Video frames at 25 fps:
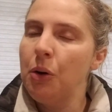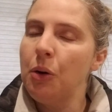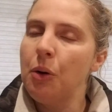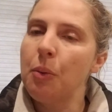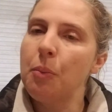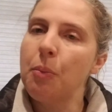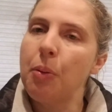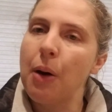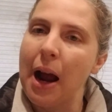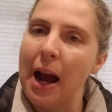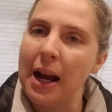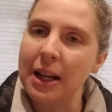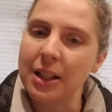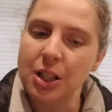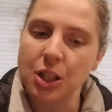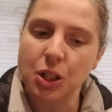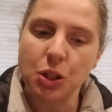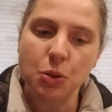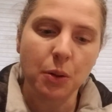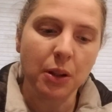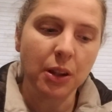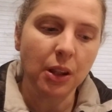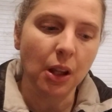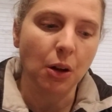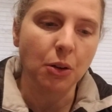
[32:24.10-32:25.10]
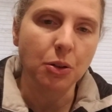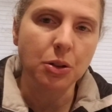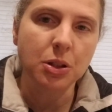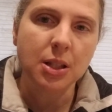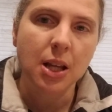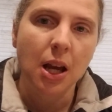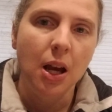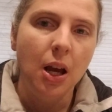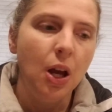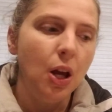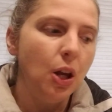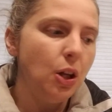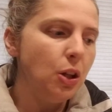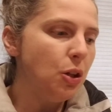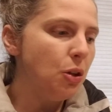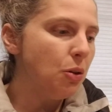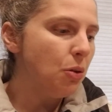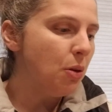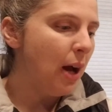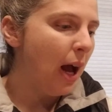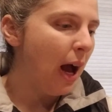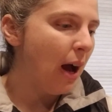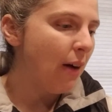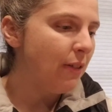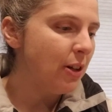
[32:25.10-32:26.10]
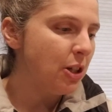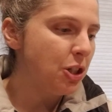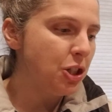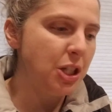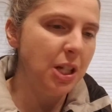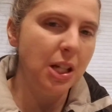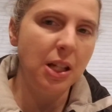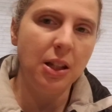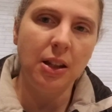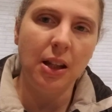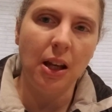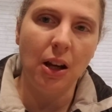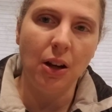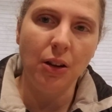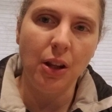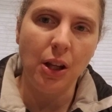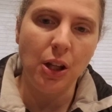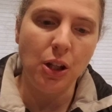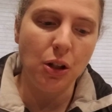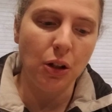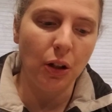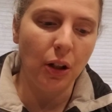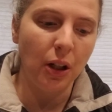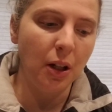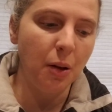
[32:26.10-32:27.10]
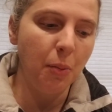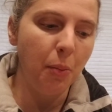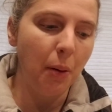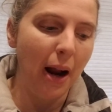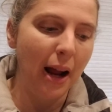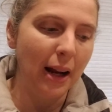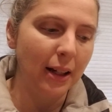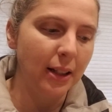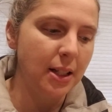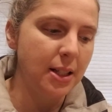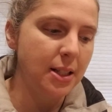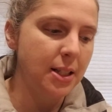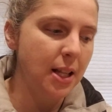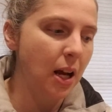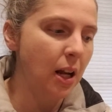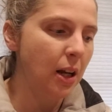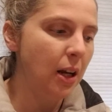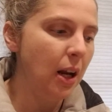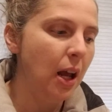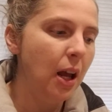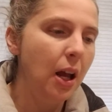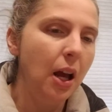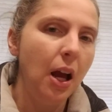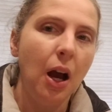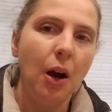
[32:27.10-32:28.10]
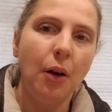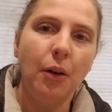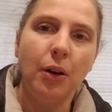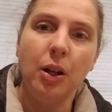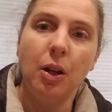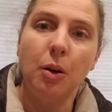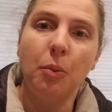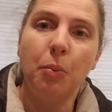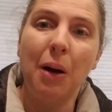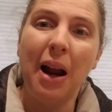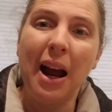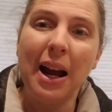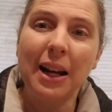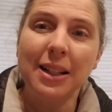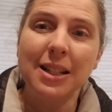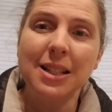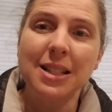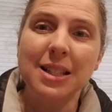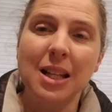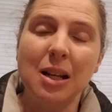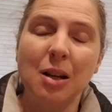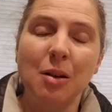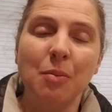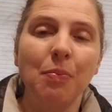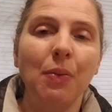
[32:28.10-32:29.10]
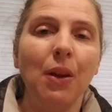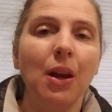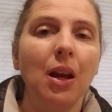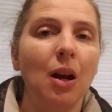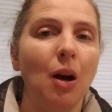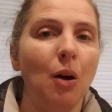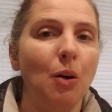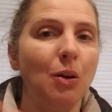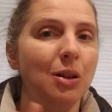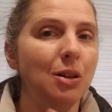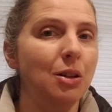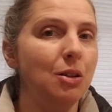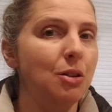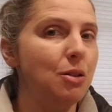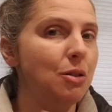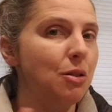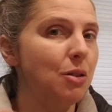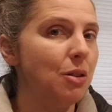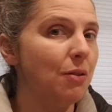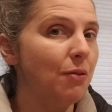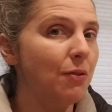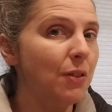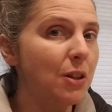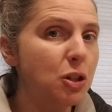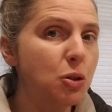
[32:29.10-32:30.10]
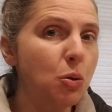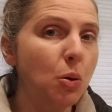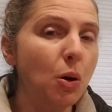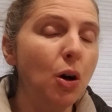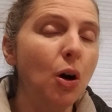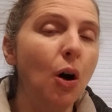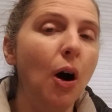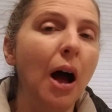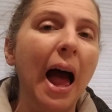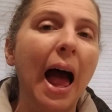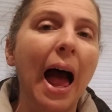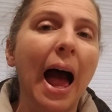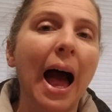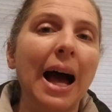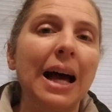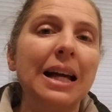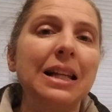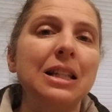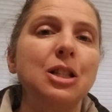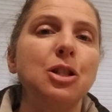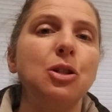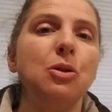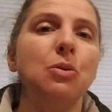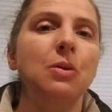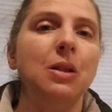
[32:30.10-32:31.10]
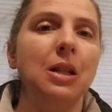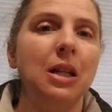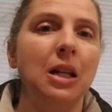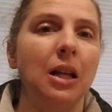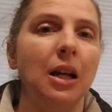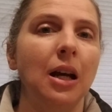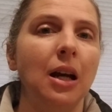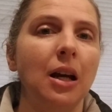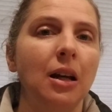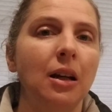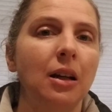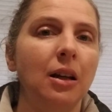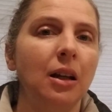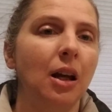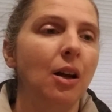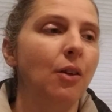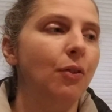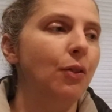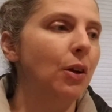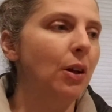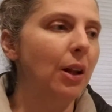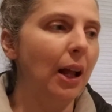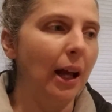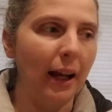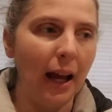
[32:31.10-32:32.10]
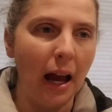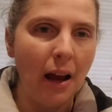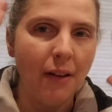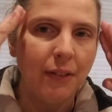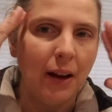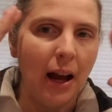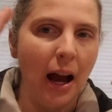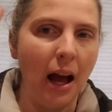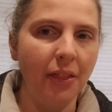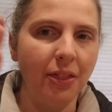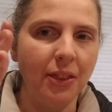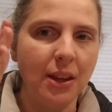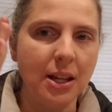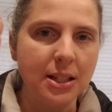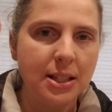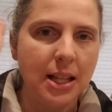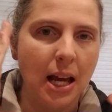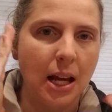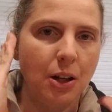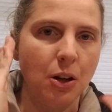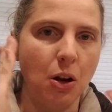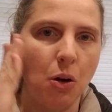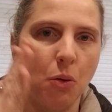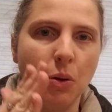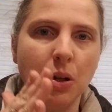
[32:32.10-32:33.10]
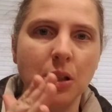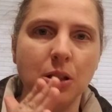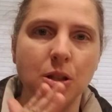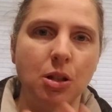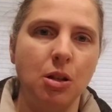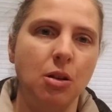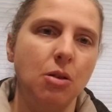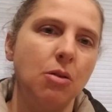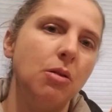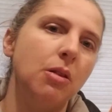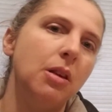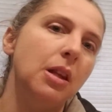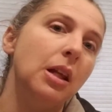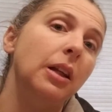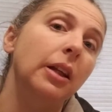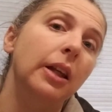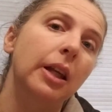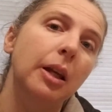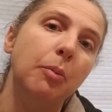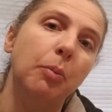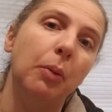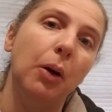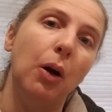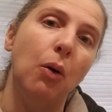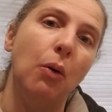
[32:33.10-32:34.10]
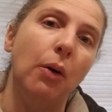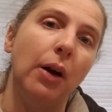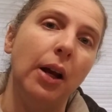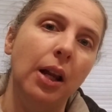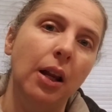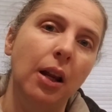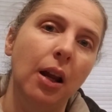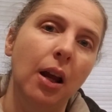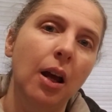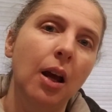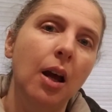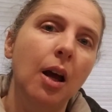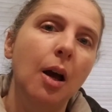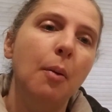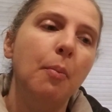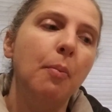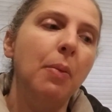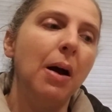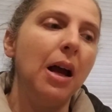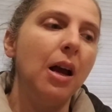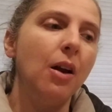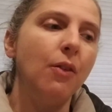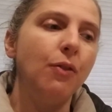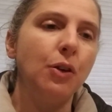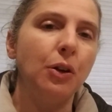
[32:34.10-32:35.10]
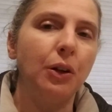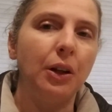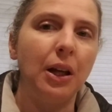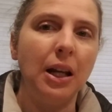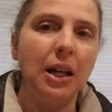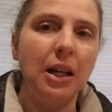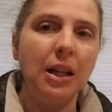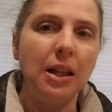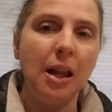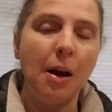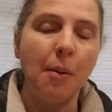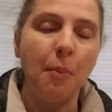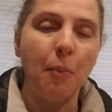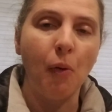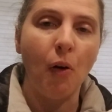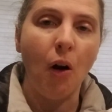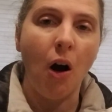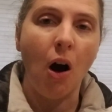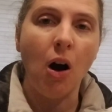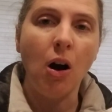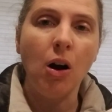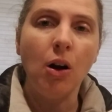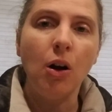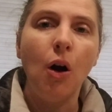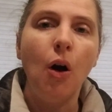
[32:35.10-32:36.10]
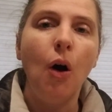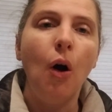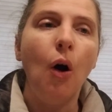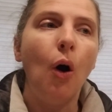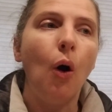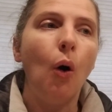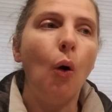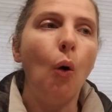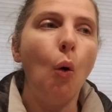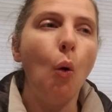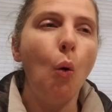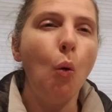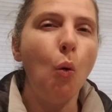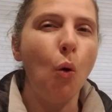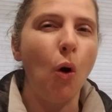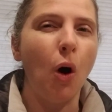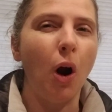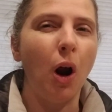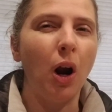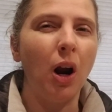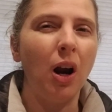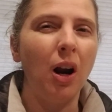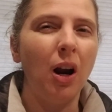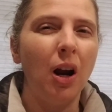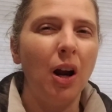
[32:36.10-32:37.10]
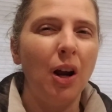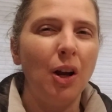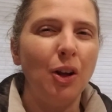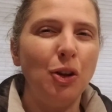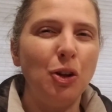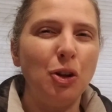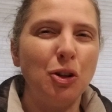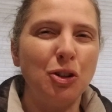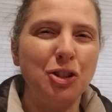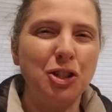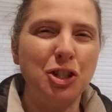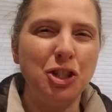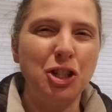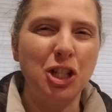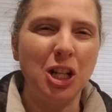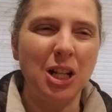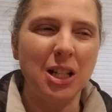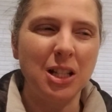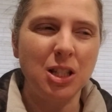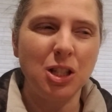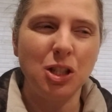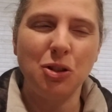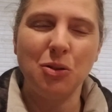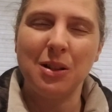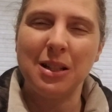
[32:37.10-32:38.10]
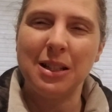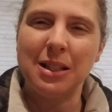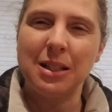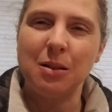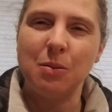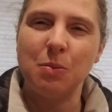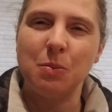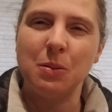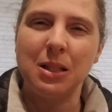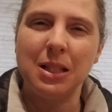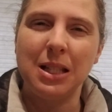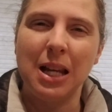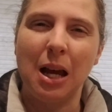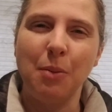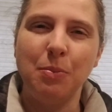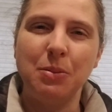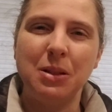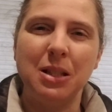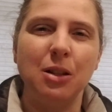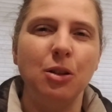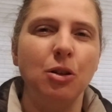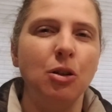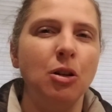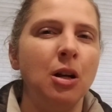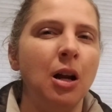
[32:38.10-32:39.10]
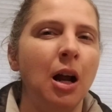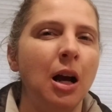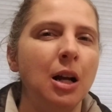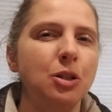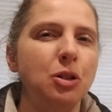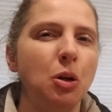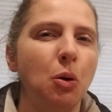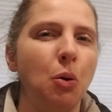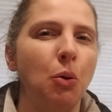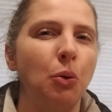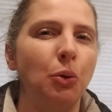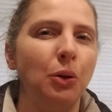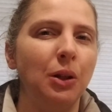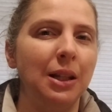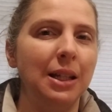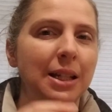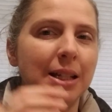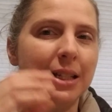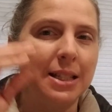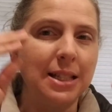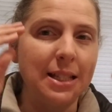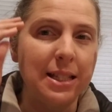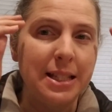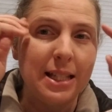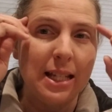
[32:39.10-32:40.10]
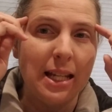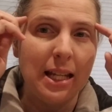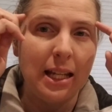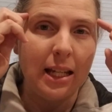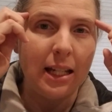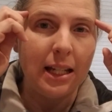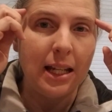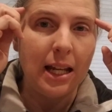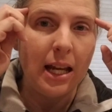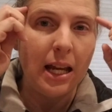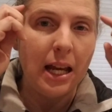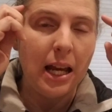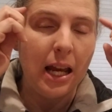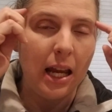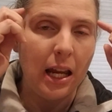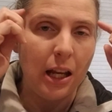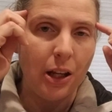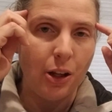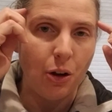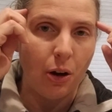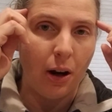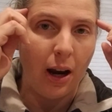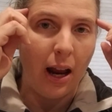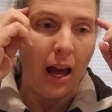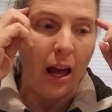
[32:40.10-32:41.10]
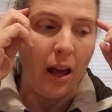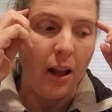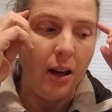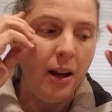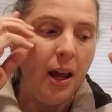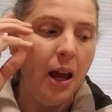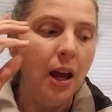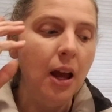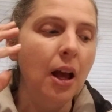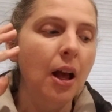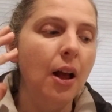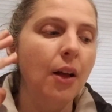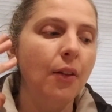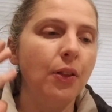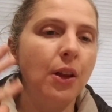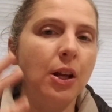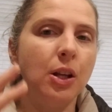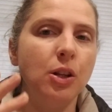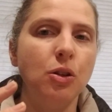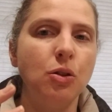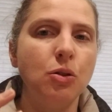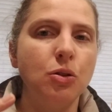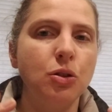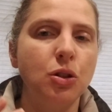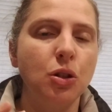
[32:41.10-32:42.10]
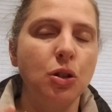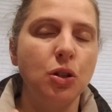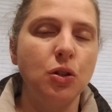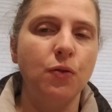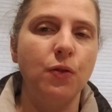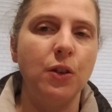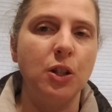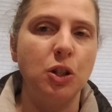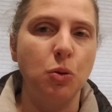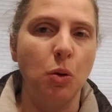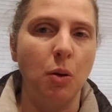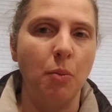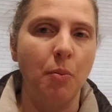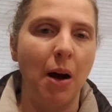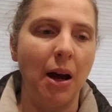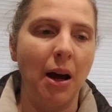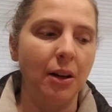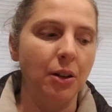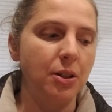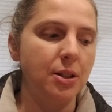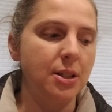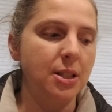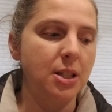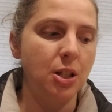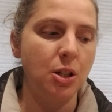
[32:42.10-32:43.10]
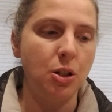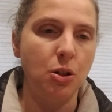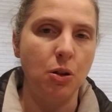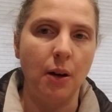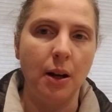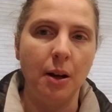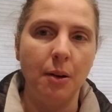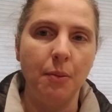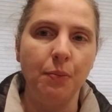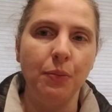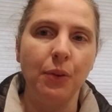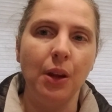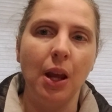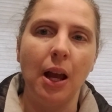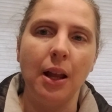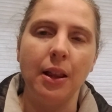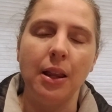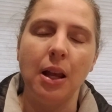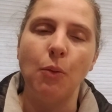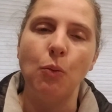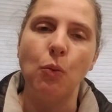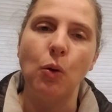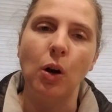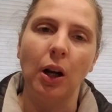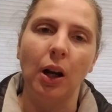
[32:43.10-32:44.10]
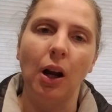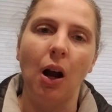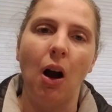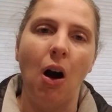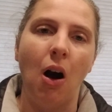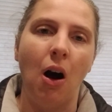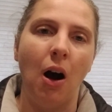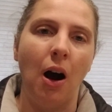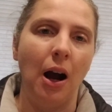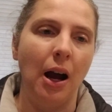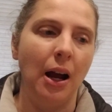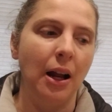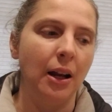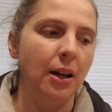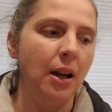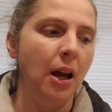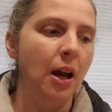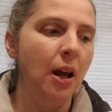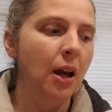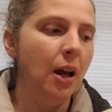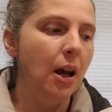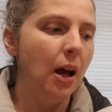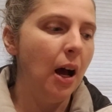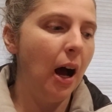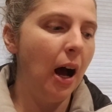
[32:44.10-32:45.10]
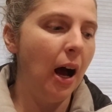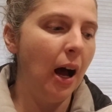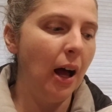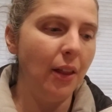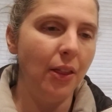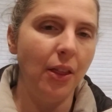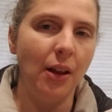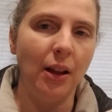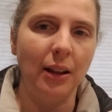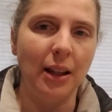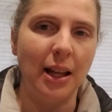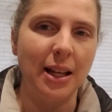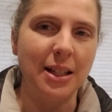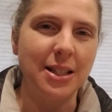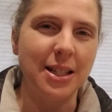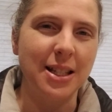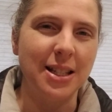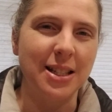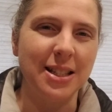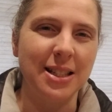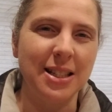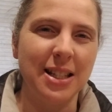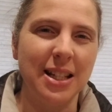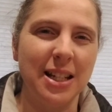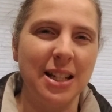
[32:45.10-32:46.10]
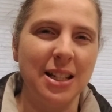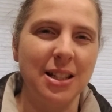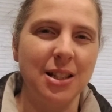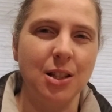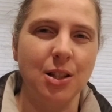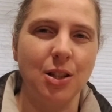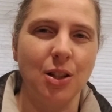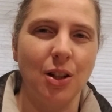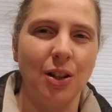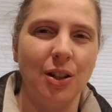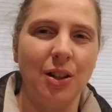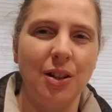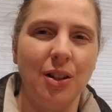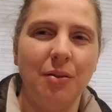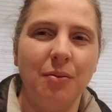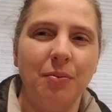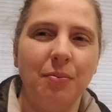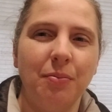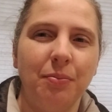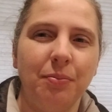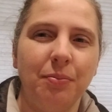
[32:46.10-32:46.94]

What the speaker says: Practice with those. You have a sheet there that you're going to practice on. I want you to practice them. I want you to do the visual as you need it. If you're like, I've got this, I know what to do, then keep going. But if you're getting them wrong, or you're just doing some steps and you're not totally seeing it in your head, then use those visual models to do it. And then work on the lessons in Zearn.